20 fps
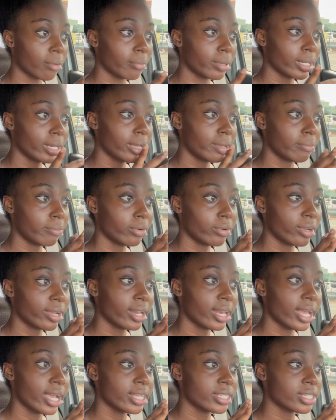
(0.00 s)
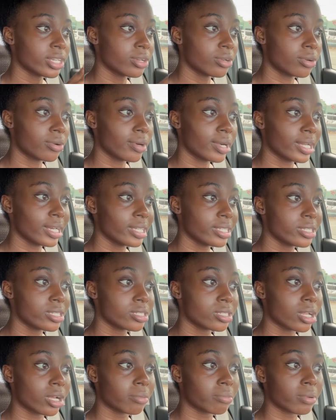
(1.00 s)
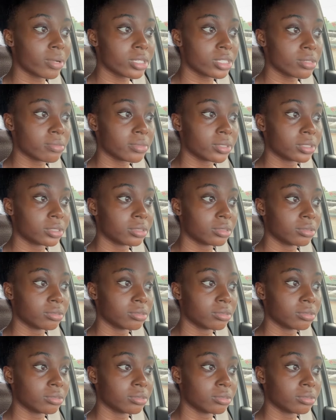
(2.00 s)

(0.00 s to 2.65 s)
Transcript: But then I realized, you know what, this is not possible.